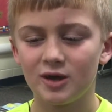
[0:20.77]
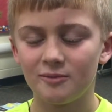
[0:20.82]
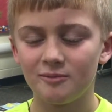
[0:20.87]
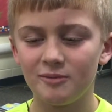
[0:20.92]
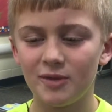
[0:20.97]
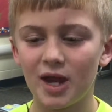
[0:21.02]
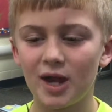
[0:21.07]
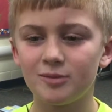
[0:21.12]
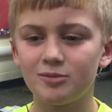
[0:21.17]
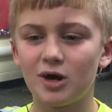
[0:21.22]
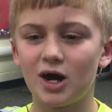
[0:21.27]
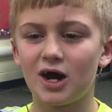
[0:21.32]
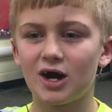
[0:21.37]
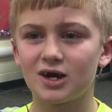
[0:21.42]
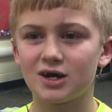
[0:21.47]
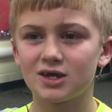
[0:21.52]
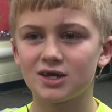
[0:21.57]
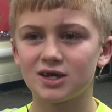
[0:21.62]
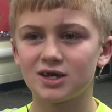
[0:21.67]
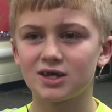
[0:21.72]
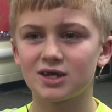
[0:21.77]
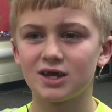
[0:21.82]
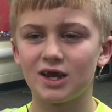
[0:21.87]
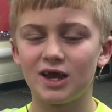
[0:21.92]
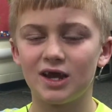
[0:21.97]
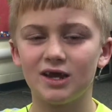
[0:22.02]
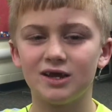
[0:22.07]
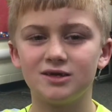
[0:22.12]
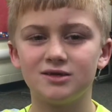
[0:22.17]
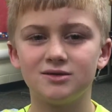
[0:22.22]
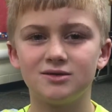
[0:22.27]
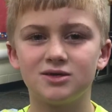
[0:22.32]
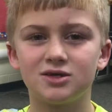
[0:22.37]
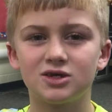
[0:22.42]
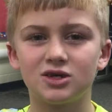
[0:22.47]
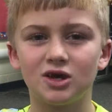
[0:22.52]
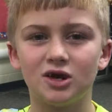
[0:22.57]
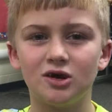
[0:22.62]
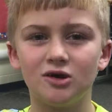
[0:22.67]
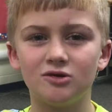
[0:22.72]
mailbox, and
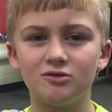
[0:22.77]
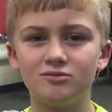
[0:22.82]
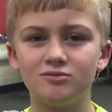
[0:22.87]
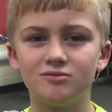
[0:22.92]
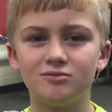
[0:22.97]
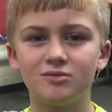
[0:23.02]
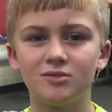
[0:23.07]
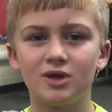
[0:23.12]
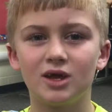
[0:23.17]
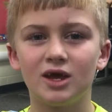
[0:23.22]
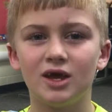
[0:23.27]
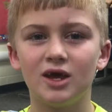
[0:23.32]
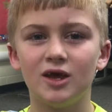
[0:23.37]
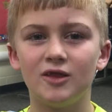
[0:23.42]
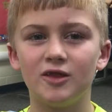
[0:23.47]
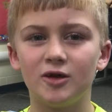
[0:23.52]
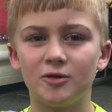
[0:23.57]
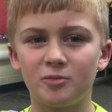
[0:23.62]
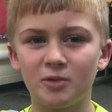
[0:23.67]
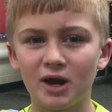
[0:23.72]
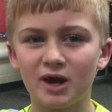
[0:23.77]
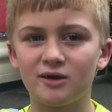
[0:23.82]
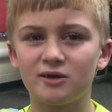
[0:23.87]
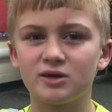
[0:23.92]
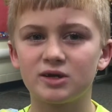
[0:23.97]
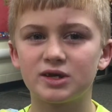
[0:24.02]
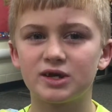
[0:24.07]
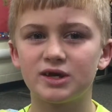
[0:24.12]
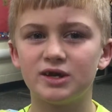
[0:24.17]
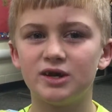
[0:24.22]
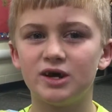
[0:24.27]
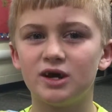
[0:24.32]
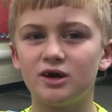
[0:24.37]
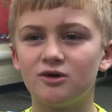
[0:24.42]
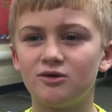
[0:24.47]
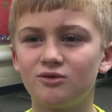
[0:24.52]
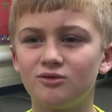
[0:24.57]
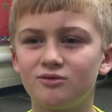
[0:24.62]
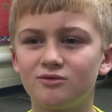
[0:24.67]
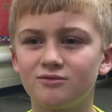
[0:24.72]
so their parents can
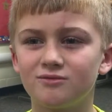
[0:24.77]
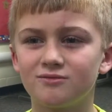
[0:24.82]
know.